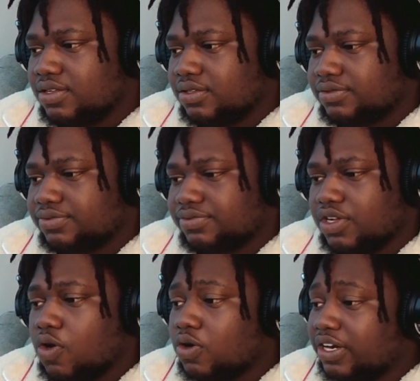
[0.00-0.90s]

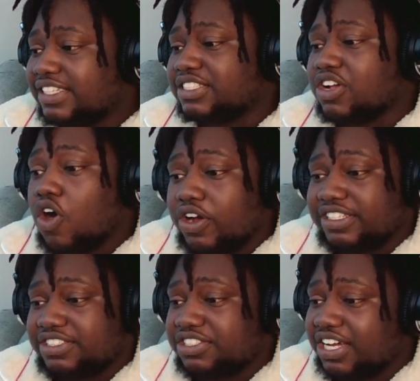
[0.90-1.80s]
Oh, this is all
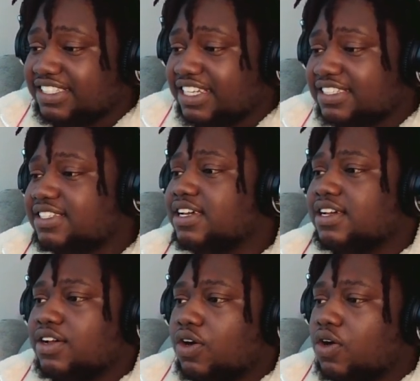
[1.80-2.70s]
his touches?
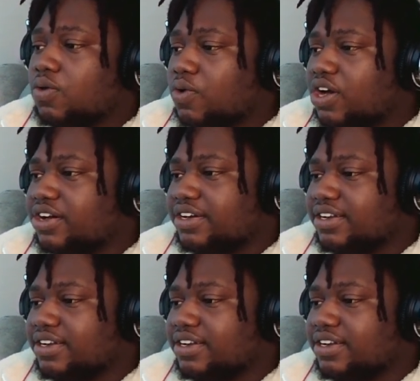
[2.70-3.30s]
Oh, word.